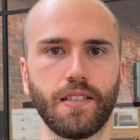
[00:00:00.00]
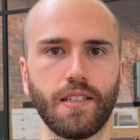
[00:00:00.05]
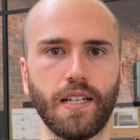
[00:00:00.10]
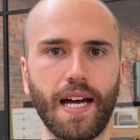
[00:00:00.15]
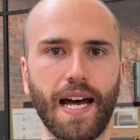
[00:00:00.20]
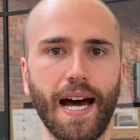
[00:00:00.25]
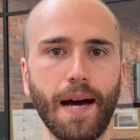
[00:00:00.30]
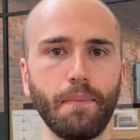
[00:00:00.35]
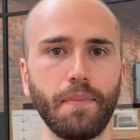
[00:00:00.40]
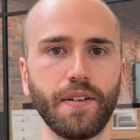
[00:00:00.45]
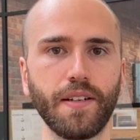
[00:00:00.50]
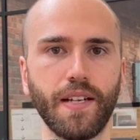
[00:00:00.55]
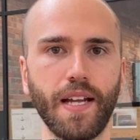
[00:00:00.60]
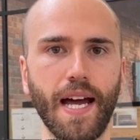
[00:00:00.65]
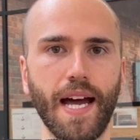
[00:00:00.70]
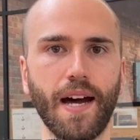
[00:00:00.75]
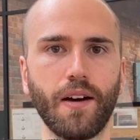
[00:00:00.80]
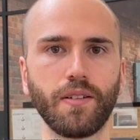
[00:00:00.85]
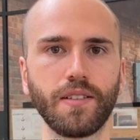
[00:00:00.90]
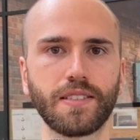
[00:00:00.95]
happen,
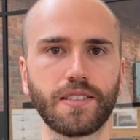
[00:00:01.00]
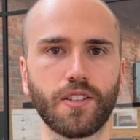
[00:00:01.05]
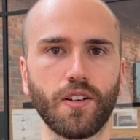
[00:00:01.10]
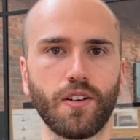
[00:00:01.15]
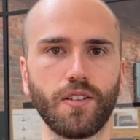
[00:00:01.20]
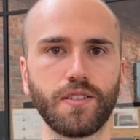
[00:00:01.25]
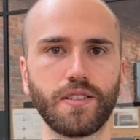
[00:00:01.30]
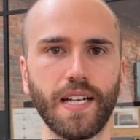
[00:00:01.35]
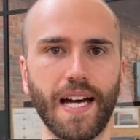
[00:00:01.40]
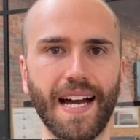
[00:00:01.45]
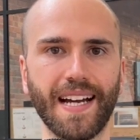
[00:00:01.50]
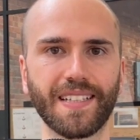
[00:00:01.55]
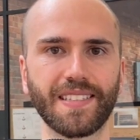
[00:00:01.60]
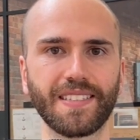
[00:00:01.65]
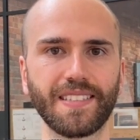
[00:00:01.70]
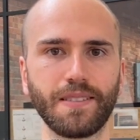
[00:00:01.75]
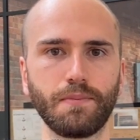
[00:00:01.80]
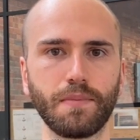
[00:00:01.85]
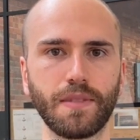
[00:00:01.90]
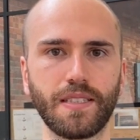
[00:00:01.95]
how it's going to
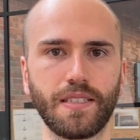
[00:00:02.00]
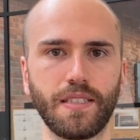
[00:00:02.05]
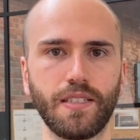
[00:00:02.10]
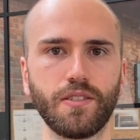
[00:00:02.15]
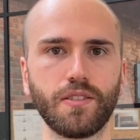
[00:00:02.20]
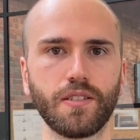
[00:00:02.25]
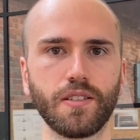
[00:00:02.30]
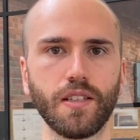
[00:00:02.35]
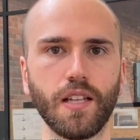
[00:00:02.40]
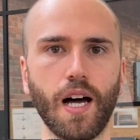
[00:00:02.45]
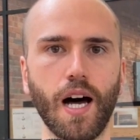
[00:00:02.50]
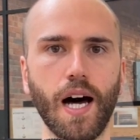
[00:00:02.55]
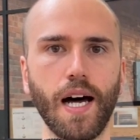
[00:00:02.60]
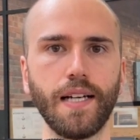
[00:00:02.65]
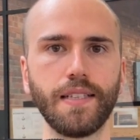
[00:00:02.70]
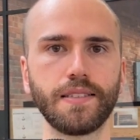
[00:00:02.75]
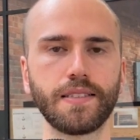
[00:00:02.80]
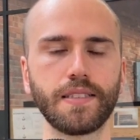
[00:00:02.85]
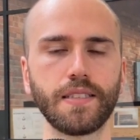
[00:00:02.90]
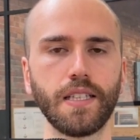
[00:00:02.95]
actually
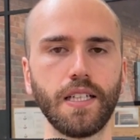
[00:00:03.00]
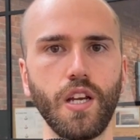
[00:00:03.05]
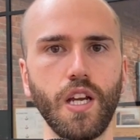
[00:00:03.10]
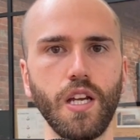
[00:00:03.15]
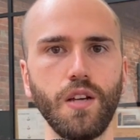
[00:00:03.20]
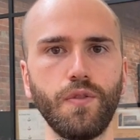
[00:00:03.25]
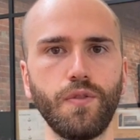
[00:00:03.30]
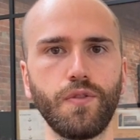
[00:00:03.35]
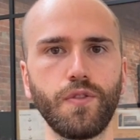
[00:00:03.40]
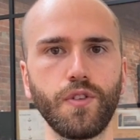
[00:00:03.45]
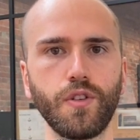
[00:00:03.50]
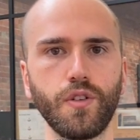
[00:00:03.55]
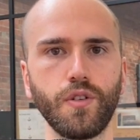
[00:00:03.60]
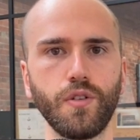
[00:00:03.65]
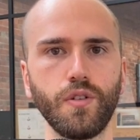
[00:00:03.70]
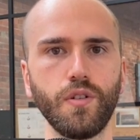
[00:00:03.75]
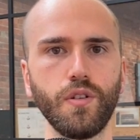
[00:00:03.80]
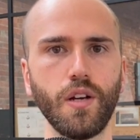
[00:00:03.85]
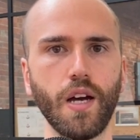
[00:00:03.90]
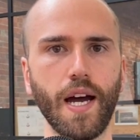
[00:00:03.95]
materialize. If
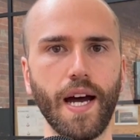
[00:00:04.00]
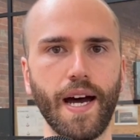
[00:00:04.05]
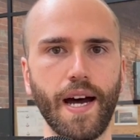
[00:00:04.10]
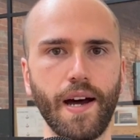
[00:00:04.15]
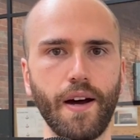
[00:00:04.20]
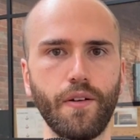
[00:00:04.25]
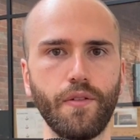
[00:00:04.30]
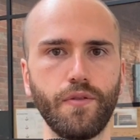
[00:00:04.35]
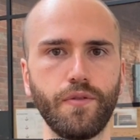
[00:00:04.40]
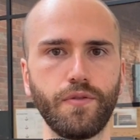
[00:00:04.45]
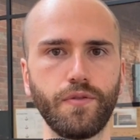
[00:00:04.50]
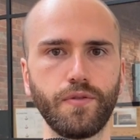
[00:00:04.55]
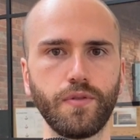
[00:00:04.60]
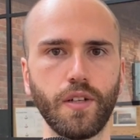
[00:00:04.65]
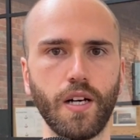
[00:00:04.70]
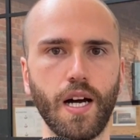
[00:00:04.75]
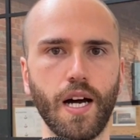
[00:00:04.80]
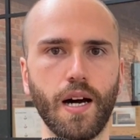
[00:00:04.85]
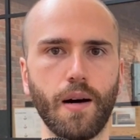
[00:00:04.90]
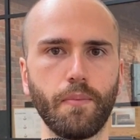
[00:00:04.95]
you have
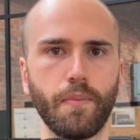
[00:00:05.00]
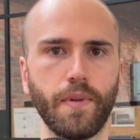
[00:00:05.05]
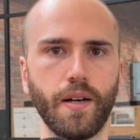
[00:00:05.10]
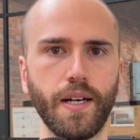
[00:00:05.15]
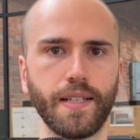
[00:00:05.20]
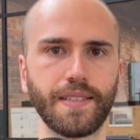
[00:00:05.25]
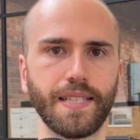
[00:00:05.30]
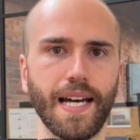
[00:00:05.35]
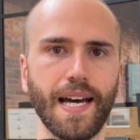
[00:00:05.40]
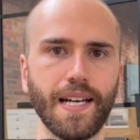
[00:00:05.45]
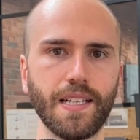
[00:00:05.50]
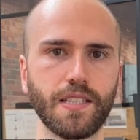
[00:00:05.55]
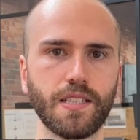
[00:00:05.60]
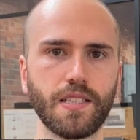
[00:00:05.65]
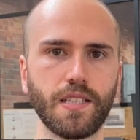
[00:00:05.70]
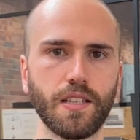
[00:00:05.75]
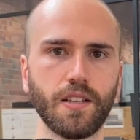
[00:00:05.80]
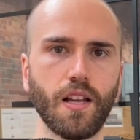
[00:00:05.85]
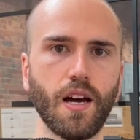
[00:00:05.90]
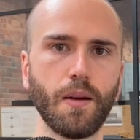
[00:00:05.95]

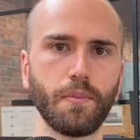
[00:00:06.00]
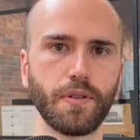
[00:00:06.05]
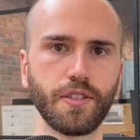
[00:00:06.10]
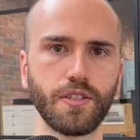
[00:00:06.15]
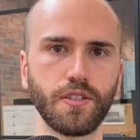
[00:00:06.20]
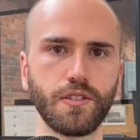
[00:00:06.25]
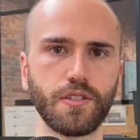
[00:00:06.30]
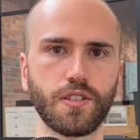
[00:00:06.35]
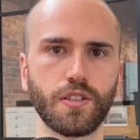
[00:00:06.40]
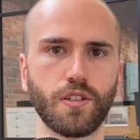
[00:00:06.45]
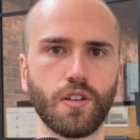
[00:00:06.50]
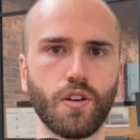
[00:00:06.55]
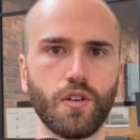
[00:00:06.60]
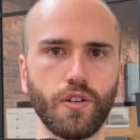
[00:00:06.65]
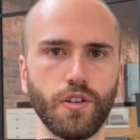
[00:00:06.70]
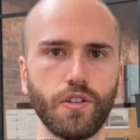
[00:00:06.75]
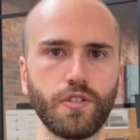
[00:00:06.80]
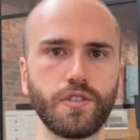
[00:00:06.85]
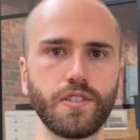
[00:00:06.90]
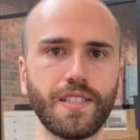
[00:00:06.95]
attached a line producer
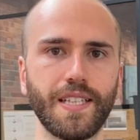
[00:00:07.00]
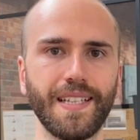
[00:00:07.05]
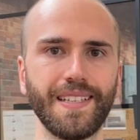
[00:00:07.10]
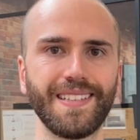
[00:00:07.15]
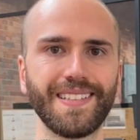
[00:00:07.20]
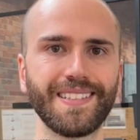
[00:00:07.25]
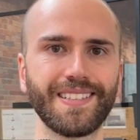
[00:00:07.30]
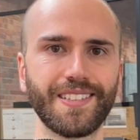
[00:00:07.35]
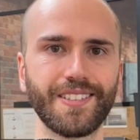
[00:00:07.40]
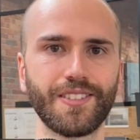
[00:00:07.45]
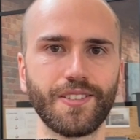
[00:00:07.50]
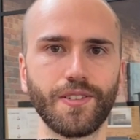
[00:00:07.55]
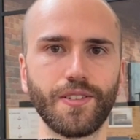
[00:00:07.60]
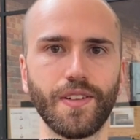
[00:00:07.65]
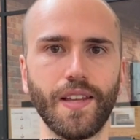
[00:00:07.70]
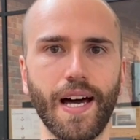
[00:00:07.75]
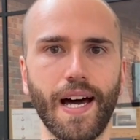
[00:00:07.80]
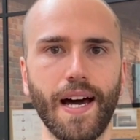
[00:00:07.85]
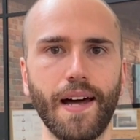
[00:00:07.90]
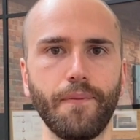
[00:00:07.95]
or you're intending to do
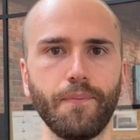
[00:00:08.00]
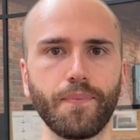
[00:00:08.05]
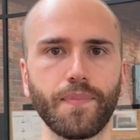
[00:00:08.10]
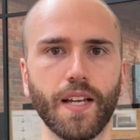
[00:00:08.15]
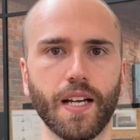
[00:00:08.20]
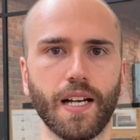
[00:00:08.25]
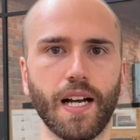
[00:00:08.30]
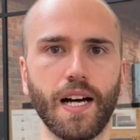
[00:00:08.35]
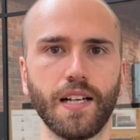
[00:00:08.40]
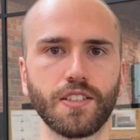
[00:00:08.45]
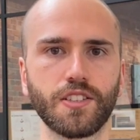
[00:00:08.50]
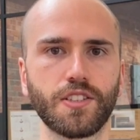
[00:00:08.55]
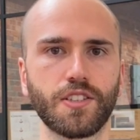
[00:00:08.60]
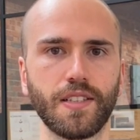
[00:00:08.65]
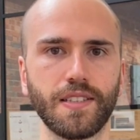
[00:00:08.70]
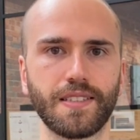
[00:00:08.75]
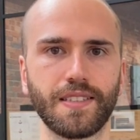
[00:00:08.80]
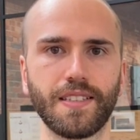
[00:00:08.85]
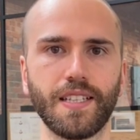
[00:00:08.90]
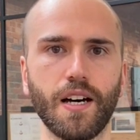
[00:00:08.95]
that, I can't
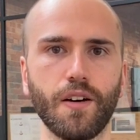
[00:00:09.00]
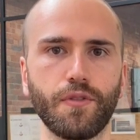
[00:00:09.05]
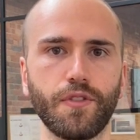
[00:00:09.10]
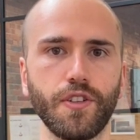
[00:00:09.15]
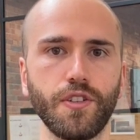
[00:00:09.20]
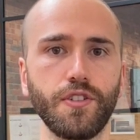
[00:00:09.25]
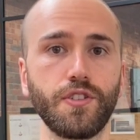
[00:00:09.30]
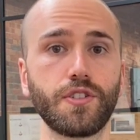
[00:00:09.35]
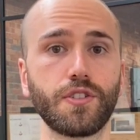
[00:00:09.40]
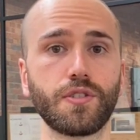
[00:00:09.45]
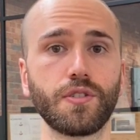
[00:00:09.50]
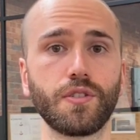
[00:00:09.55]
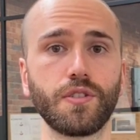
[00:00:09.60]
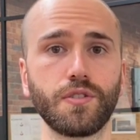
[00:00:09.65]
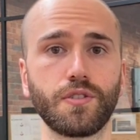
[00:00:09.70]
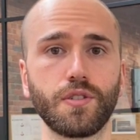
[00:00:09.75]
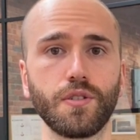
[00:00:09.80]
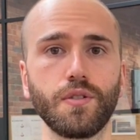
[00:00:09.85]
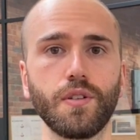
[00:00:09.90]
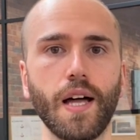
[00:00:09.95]
stress enough that you
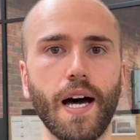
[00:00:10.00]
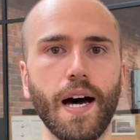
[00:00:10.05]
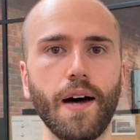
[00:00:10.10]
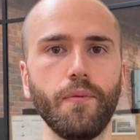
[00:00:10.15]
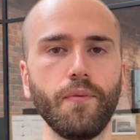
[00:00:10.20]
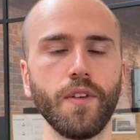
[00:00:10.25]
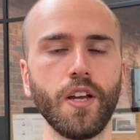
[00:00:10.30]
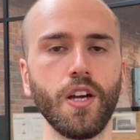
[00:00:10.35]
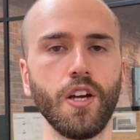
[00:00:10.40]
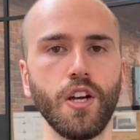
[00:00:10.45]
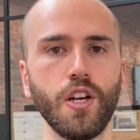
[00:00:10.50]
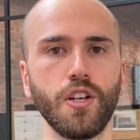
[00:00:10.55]
shouldn't do that.